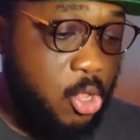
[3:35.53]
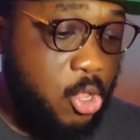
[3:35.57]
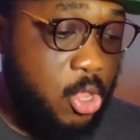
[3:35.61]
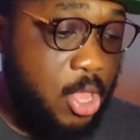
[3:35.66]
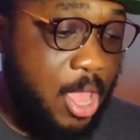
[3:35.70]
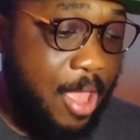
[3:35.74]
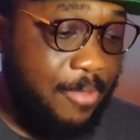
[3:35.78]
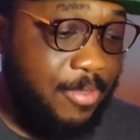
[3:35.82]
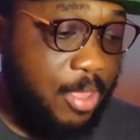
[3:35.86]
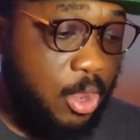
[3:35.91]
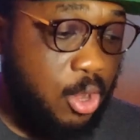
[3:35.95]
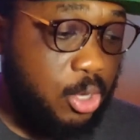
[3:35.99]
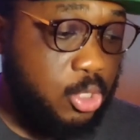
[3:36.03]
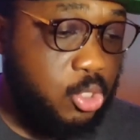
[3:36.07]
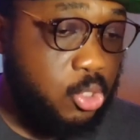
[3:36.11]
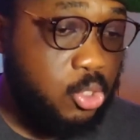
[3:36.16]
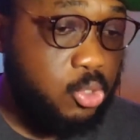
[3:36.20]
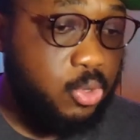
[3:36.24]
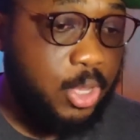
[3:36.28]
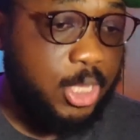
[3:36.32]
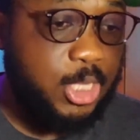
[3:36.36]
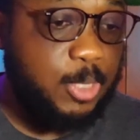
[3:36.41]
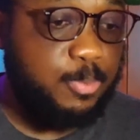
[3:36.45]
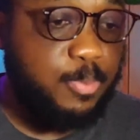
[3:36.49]
You have that luxury
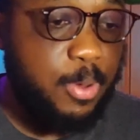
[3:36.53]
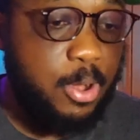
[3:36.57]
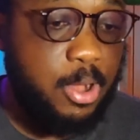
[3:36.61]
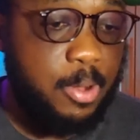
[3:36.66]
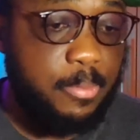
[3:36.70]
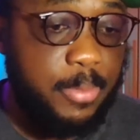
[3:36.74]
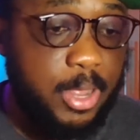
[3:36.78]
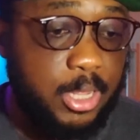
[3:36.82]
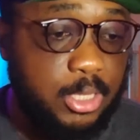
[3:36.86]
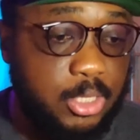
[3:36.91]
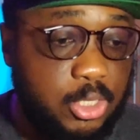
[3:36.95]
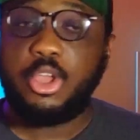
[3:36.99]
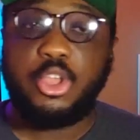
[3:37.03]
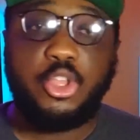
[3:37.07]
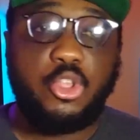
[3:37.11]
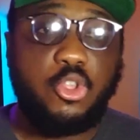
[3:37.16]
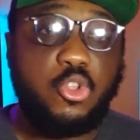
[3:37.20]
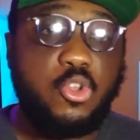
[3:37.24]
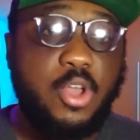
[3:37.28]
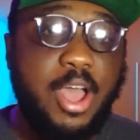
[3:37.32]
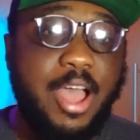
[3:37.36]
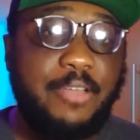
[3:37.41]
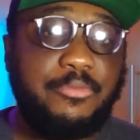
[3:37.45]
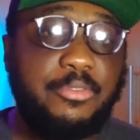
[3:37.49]
to experiment.
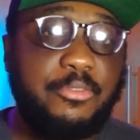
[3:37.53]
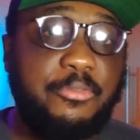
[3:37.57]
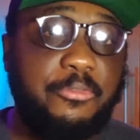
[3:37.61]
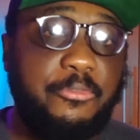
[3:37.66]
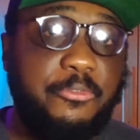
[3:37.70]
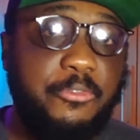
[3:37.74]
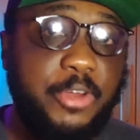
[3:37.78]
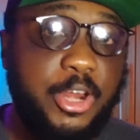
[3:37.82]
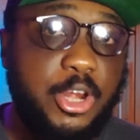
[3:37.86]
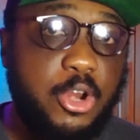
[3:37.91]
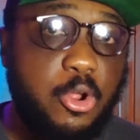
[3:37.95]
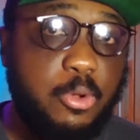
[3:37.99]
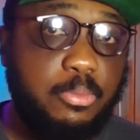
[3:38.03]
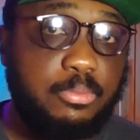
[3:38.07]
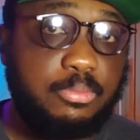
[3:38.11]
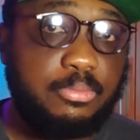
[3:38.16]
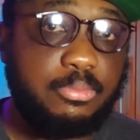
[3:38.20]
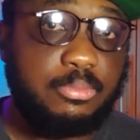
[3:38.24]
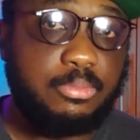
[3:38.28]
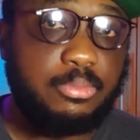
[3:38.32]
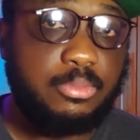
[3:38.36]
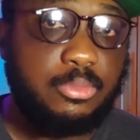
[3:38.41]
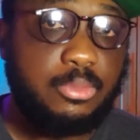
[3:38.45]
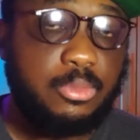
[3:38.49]
You have the freedom
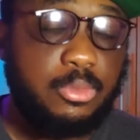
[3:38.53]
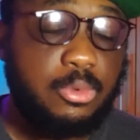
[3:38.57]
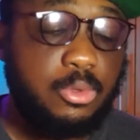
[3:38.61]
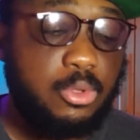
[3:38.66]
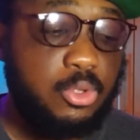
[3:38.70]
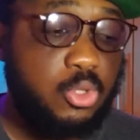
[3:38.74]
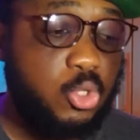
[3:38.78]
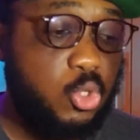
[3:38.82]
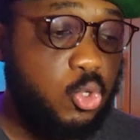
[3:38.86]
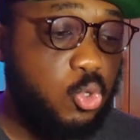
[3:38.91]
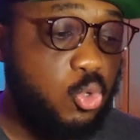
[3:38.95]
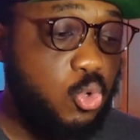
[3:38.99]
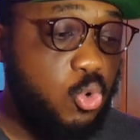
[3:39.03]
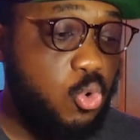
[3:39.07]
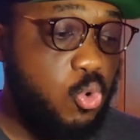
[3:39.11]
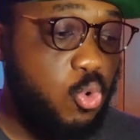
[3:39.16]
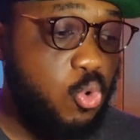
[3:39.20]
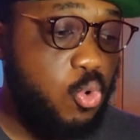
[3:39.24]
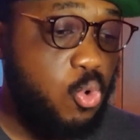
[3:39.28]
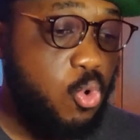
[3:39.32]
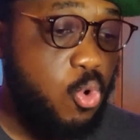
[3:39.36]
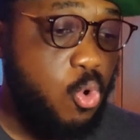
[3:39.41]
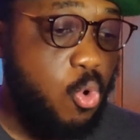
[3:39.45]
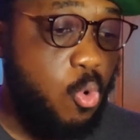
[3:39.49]
to
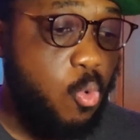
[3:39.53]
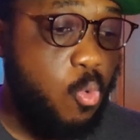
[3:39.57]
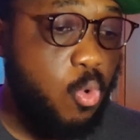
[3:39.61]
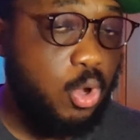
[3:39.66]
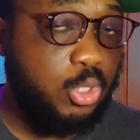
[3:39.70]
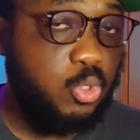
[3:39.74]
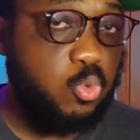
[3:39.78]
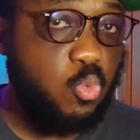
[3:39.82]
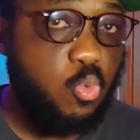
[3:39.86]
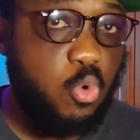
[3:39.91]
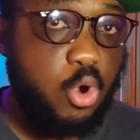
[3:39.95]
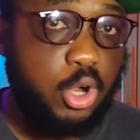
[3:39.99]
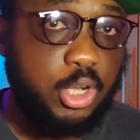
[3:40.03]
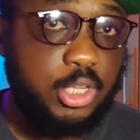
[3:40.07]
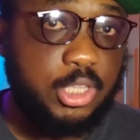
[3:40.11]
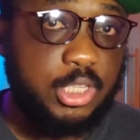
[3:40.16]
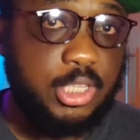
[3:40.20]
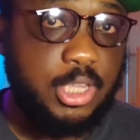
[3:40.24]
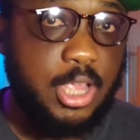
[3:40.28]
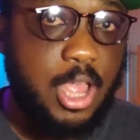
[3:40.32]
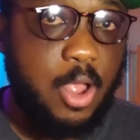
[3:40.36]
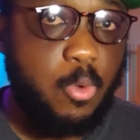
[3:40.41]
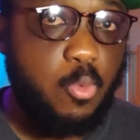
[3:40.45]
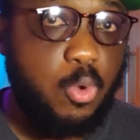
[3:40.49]
know what
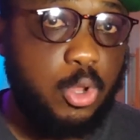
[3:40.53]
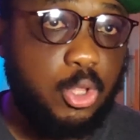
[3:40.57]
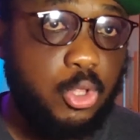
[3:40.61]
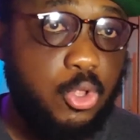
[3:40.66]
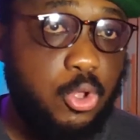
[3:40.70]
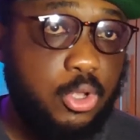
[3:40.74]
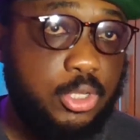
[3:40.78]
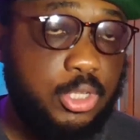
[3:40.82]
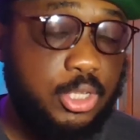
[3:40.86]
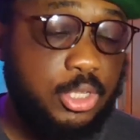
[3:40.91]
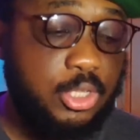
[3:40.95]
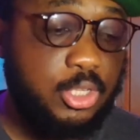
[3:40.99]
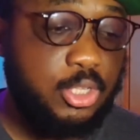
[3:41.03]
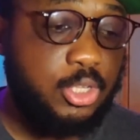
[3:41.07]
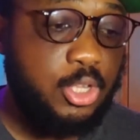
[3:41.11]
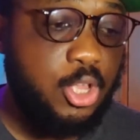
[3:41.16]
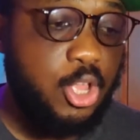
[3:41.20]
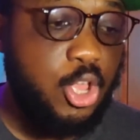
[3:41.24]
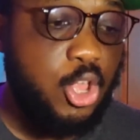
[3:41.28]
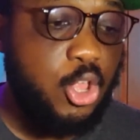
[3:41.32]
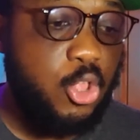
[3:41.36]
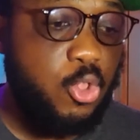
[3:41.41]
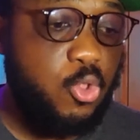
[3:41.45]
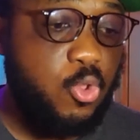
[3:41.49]
works and what doesn't.
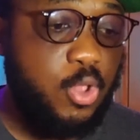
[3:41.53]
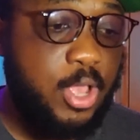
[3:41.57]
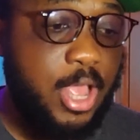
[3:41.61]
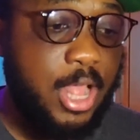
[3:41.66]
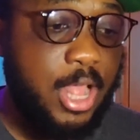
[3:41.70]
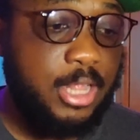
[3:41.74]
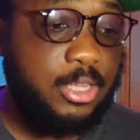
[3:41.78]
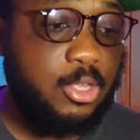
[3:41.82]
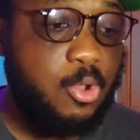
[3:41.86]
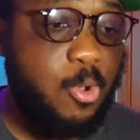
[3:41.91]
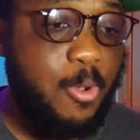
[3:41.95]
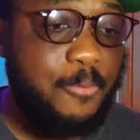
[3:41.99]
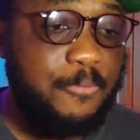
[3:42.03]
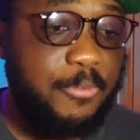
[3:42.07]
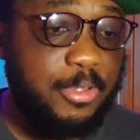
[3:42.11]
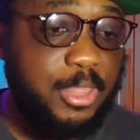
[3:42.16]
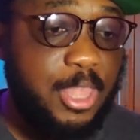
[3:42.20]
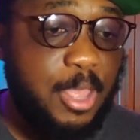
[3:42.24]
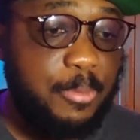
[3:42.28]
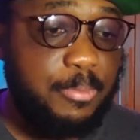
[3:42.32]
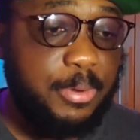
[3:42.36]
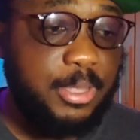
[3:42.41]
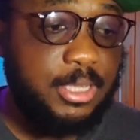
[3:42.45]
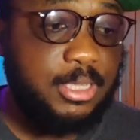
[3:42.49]
You can
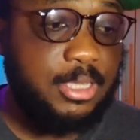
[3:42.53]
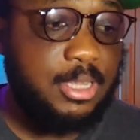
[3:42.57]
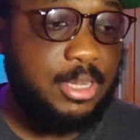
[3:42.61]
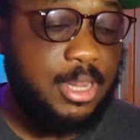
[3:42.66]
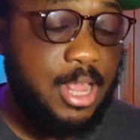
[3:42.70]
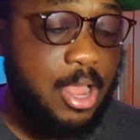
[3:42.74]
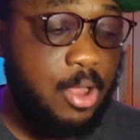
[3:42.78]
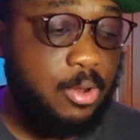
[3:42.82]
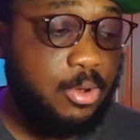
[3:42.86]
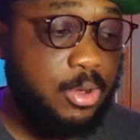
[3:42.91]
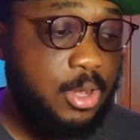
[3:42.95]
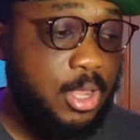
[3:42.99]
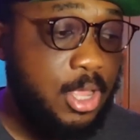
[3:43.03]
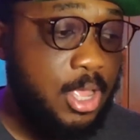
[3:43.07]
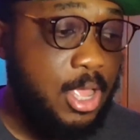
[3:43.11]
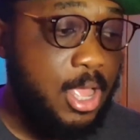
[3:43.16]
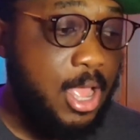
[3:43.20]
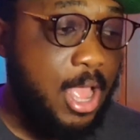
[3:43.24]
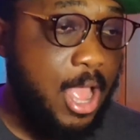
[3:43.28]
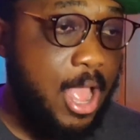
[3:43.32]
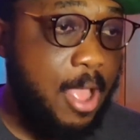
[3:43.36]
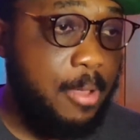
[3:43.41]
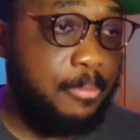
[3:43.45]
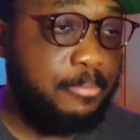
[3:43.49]
comfortably sit down
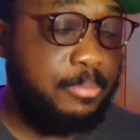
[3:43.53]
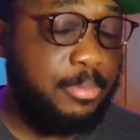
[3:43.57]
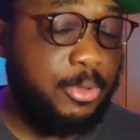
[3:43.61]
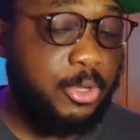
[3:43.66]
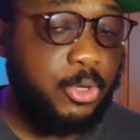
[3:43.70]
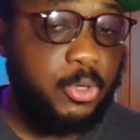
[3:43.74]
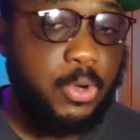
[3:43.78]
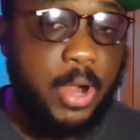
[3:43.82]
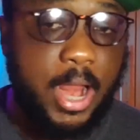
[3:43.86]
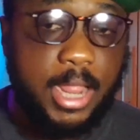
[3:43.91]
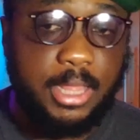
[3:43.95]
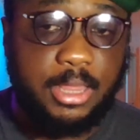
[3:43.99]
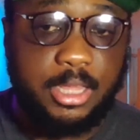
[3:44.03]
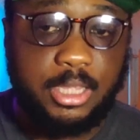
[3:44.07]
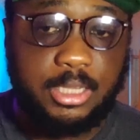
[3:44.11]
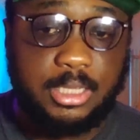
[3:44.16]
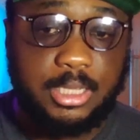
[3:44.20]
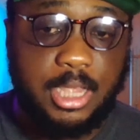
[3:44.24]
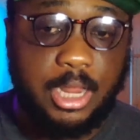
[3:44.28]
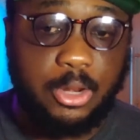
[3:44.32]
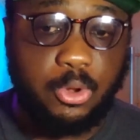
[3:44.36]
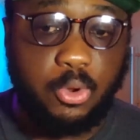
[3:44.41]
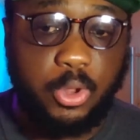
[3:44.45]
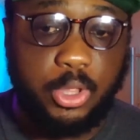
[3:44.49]
and try this
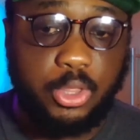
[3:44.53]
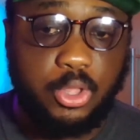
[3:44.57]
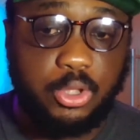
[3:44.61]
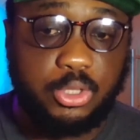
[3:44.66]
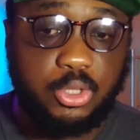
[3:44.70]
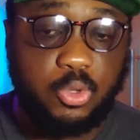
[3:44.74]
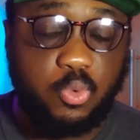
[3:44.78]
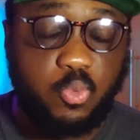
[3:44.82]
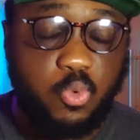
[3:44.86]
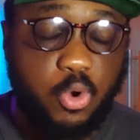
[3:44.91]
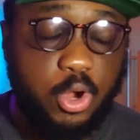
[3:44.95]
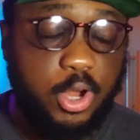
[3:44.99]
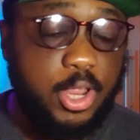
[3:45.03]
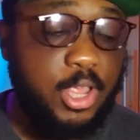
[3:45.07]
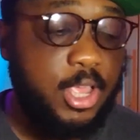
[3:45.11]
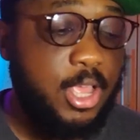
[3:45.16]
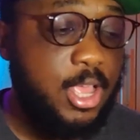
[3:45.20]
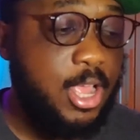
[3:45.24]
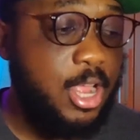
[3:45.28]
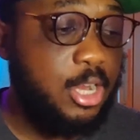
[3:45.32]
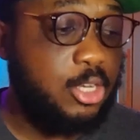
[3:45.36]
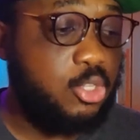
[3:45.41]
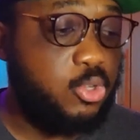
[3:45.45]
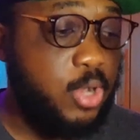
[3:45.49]
and know it doesn't work,
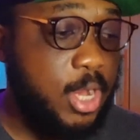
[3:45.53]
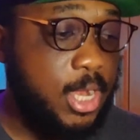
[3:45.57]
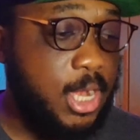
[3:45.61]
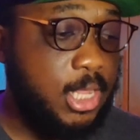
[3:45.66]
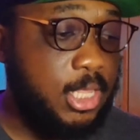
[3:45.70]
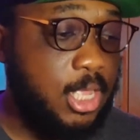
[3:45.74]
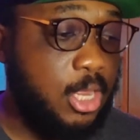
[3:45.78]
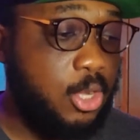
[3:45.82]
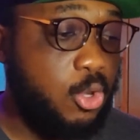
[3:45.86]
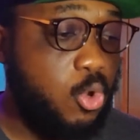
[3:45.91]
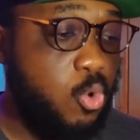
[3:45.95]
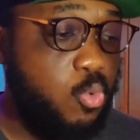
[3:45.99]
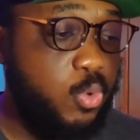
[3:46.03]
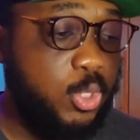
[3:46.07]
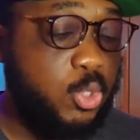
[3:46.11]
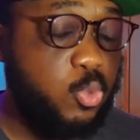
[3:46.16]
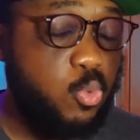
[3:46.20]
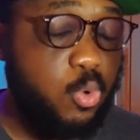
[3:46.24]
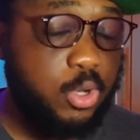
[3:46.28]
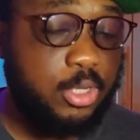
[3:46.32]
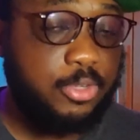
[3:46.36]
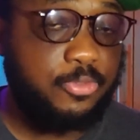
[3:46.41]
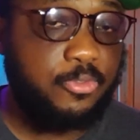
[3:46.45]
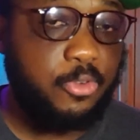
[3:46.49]
and try that and know which
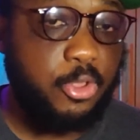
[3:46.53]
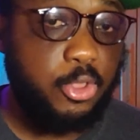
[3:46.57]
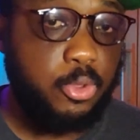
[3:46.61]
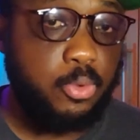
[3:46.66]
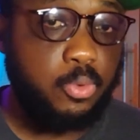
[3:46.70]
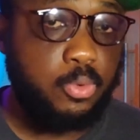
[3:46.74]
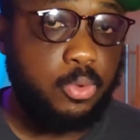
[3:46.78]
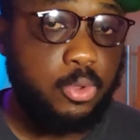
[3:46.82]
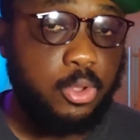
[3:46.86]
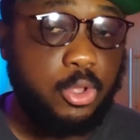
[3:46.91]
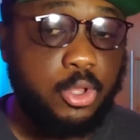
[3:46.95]
works for you.